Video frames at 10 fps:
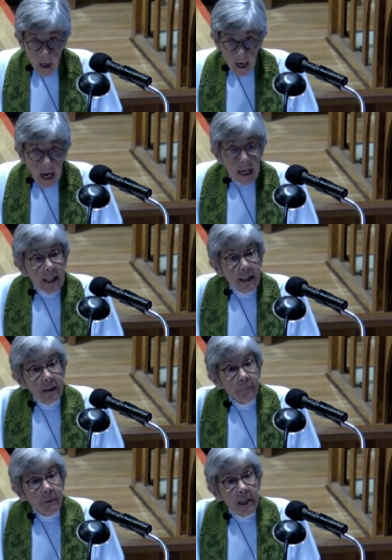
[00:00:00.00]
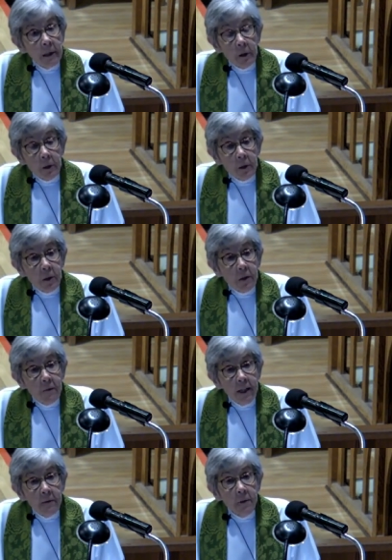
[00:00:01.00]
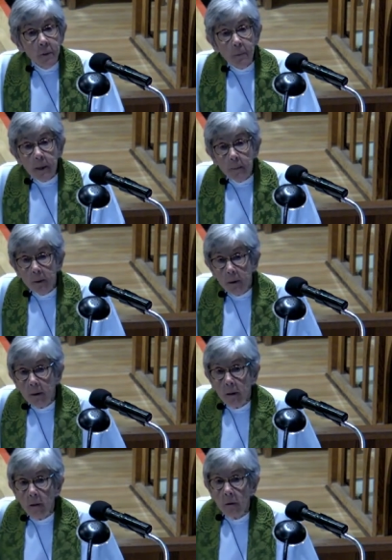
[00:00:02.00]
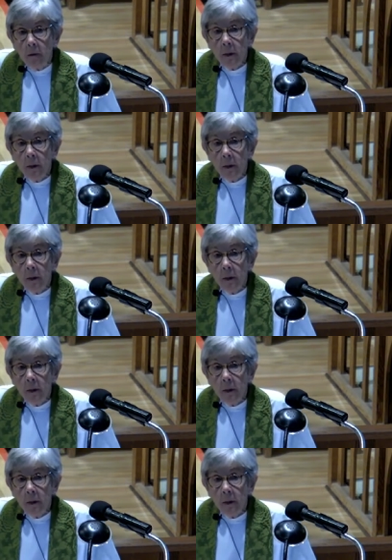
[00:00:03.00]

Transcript: I made a little survey of some people in our own